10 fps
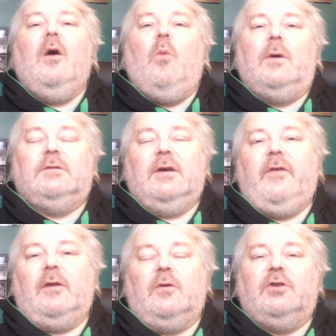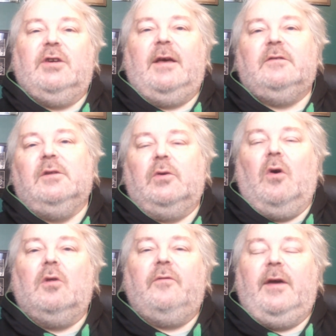once I've had a good chance to look at
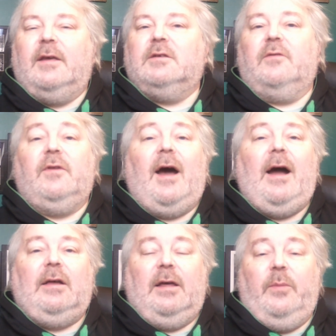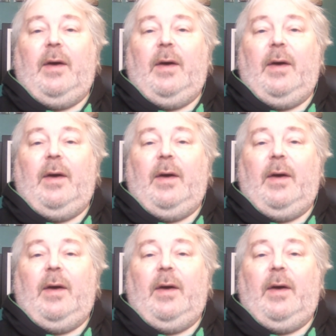all the various different highlight